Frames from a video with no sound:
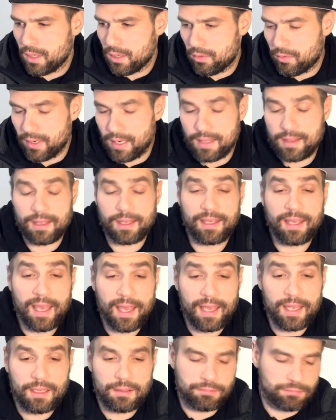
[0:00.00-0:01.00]
All right, the
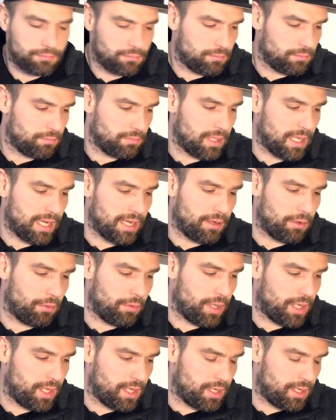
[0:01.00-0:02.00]
K. Now
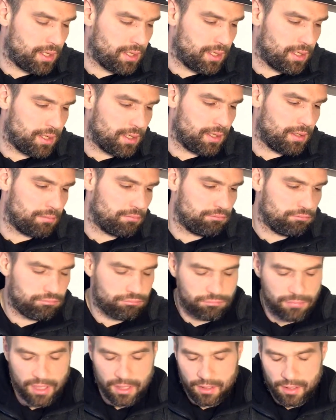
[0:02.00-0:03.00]
in
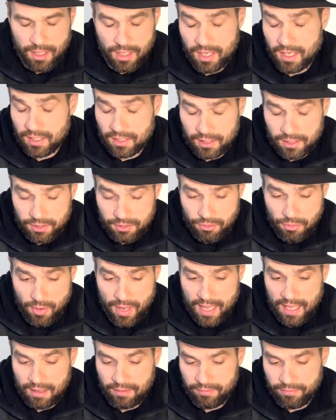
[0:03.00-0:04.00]
English you
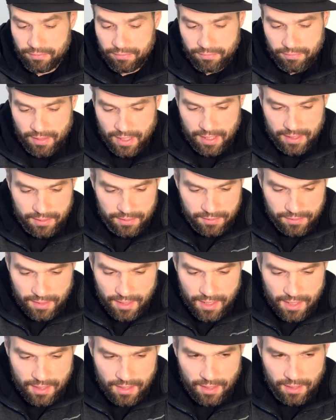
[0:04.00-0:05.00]
have a
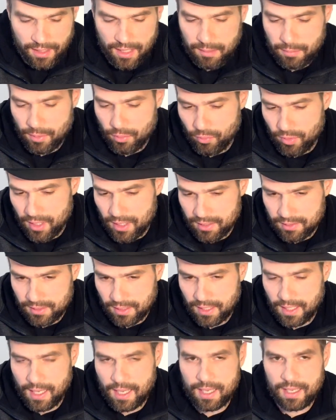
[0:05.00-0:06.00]
C that can be read as a
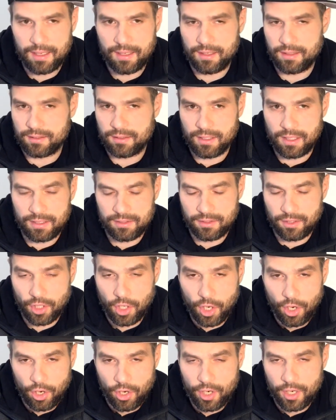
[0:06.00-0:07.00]
K, and as in
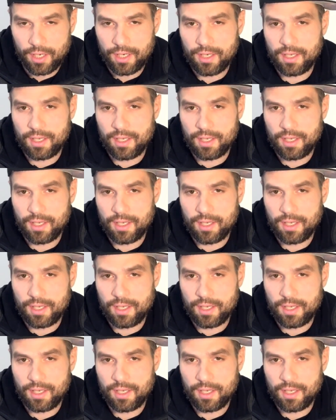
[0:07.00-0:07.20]
car.